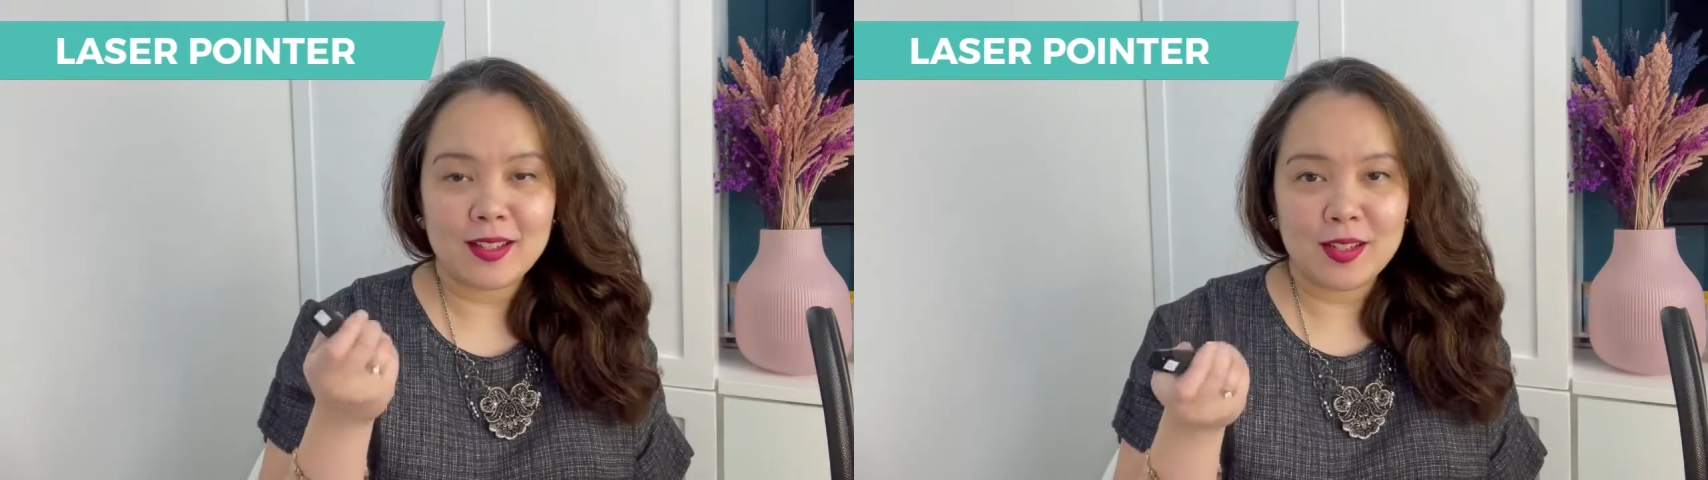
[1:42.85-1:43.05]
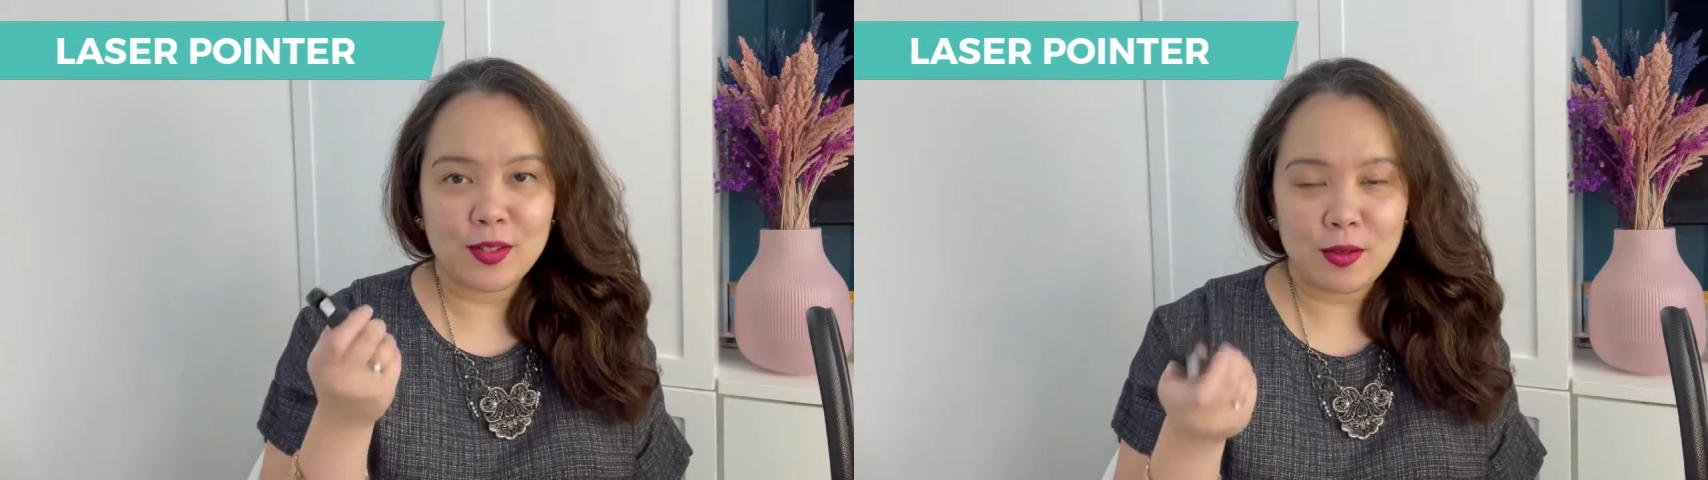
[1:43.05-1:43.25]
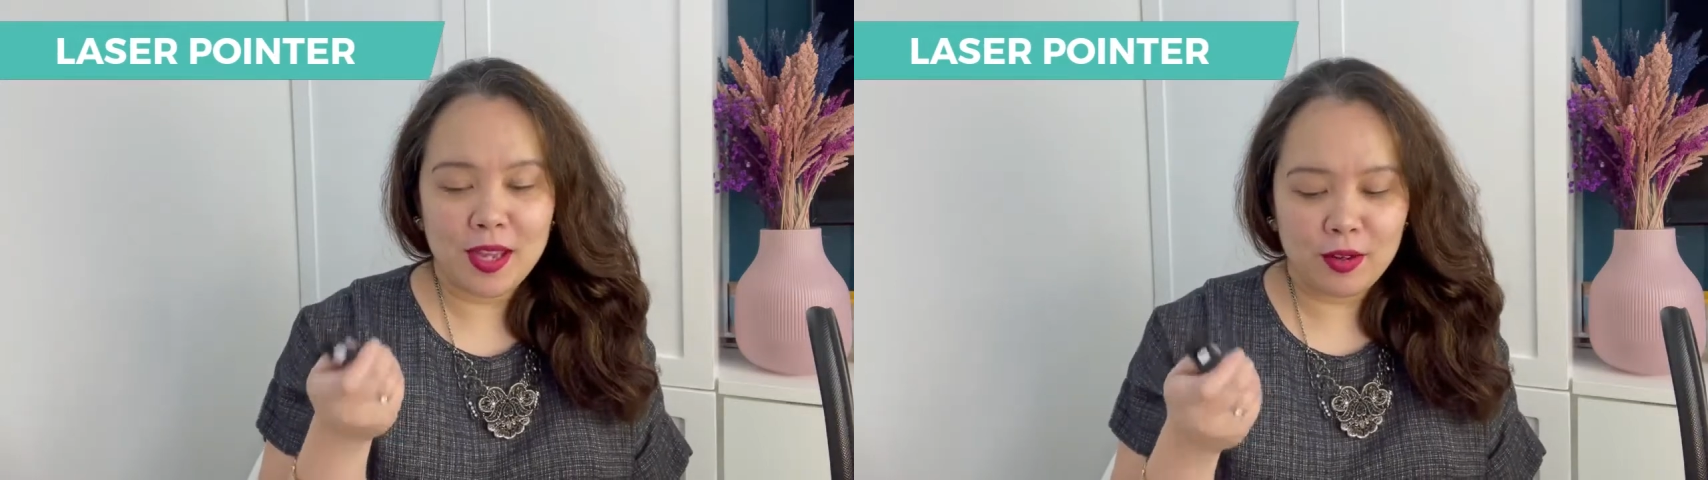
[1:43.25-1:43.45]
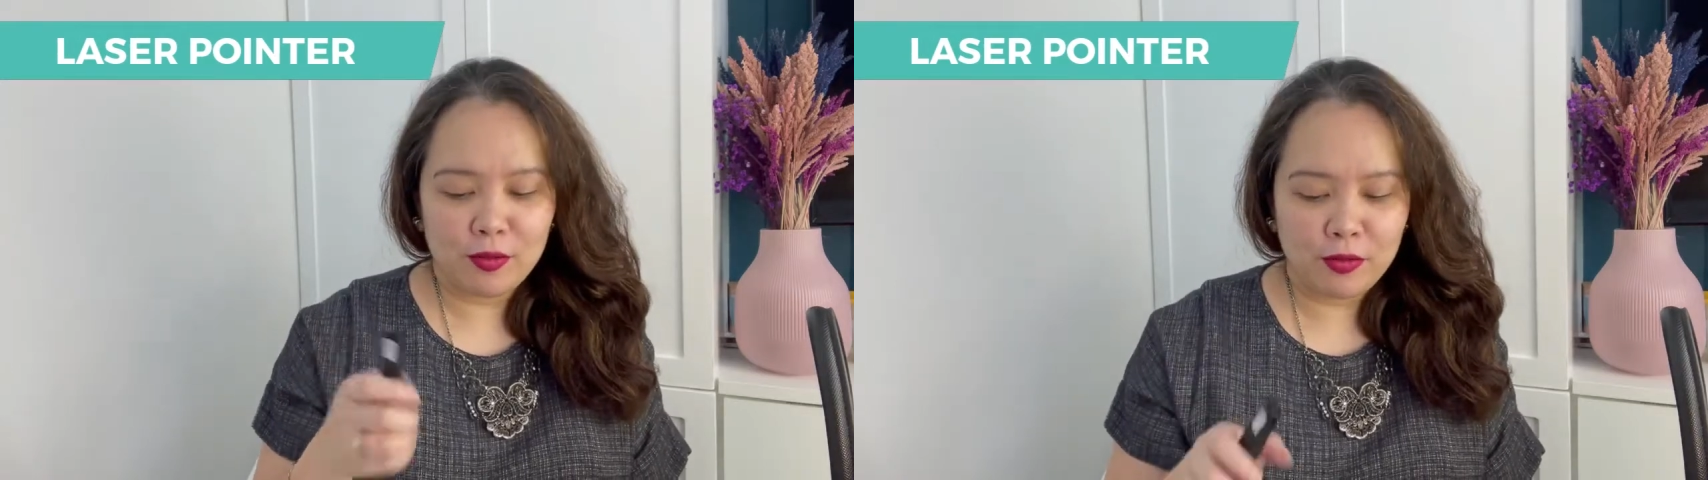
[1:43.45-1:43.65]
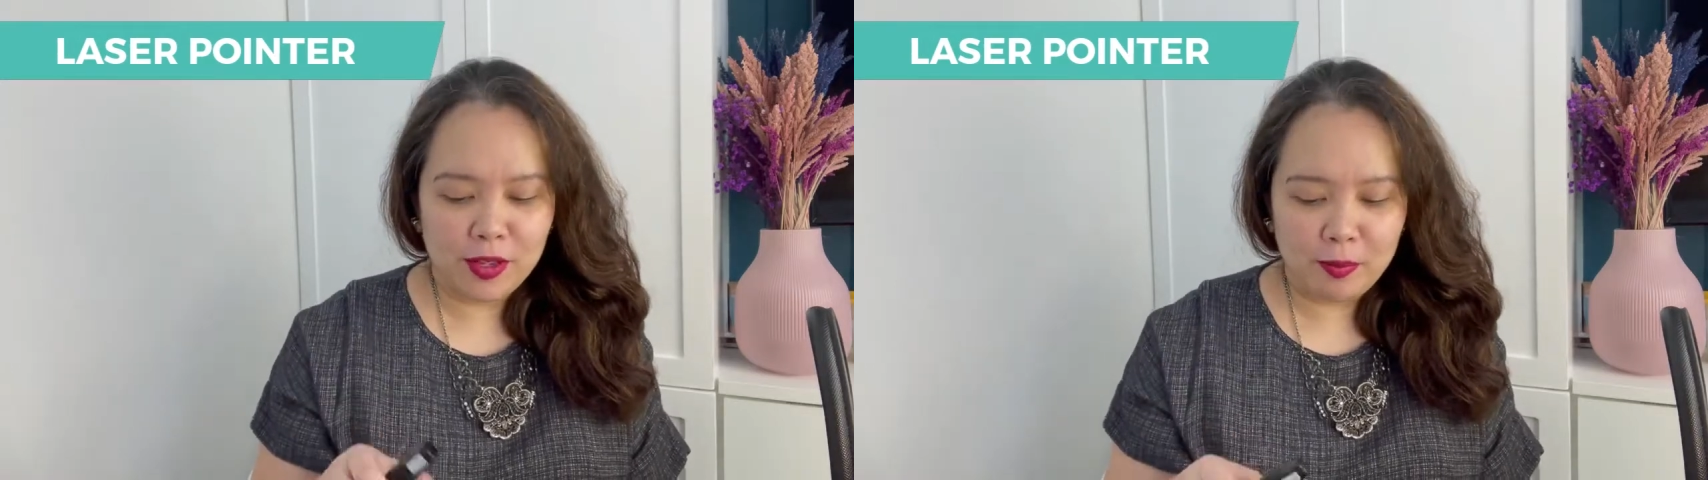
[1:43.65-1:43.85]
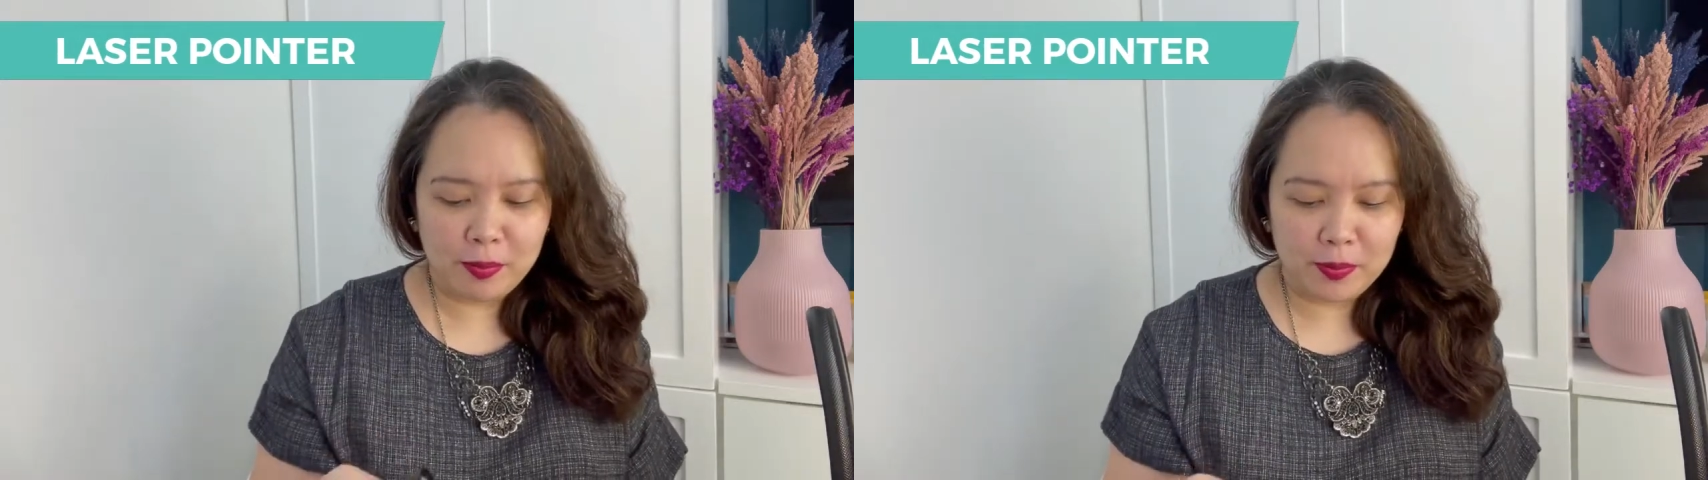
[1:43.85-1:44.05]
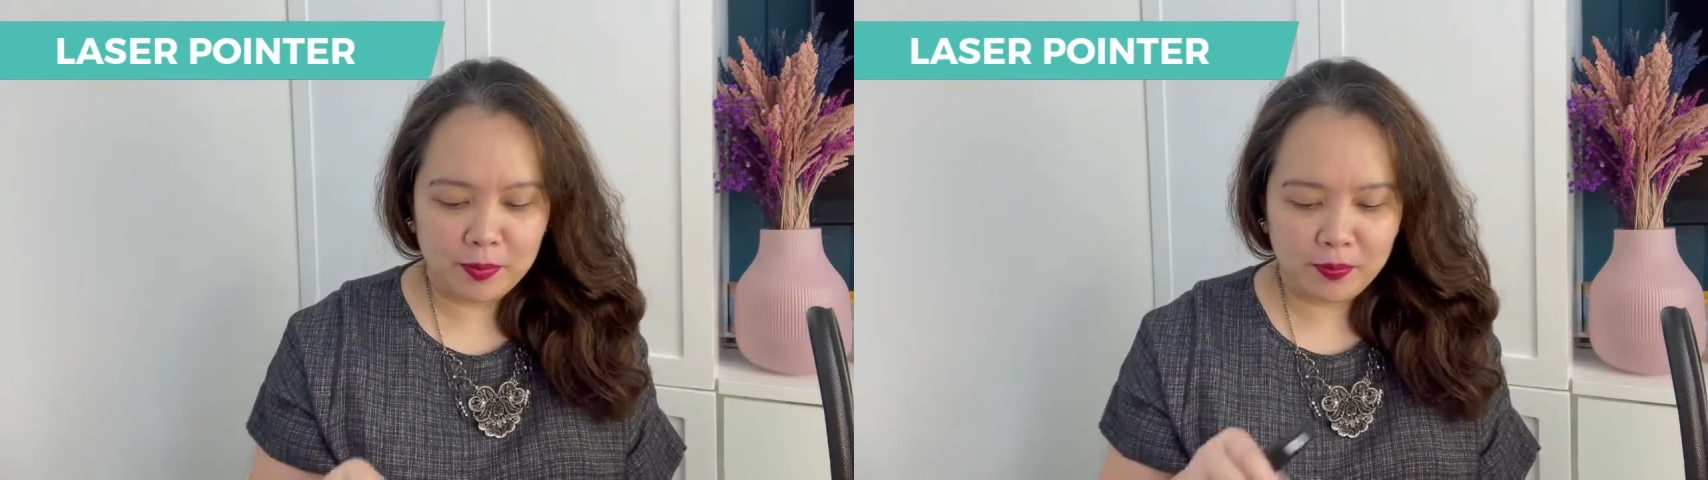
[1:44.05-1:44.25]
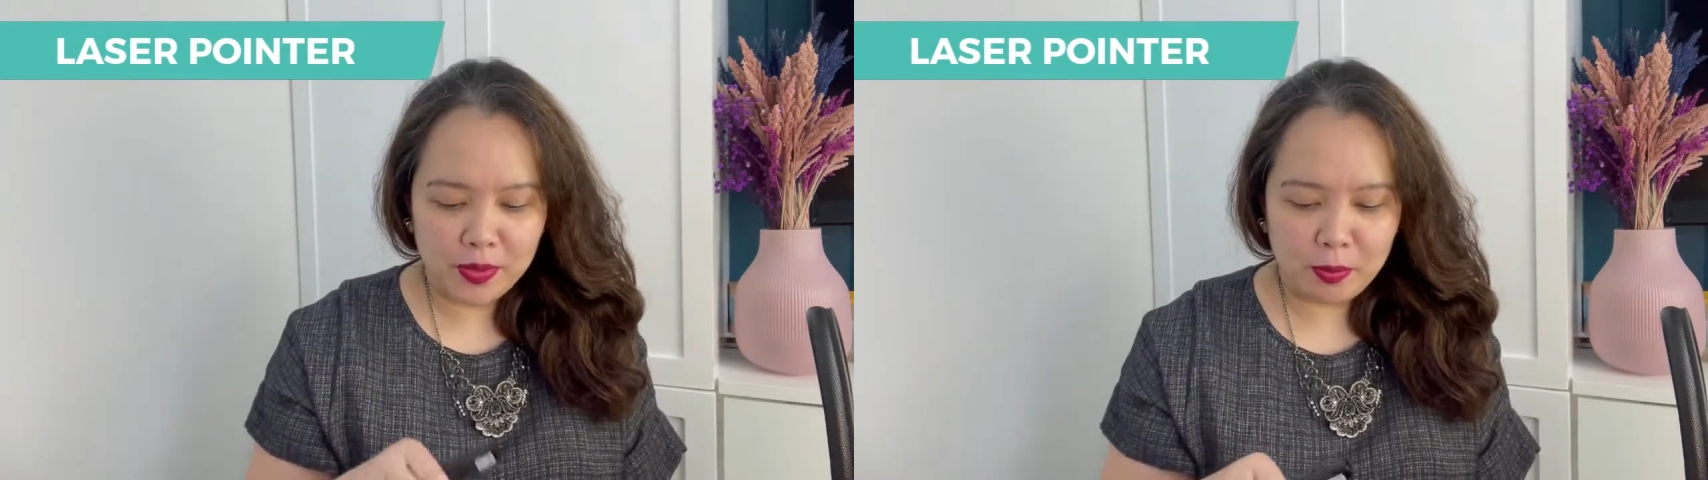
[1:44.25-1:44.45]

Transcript: so we can flip the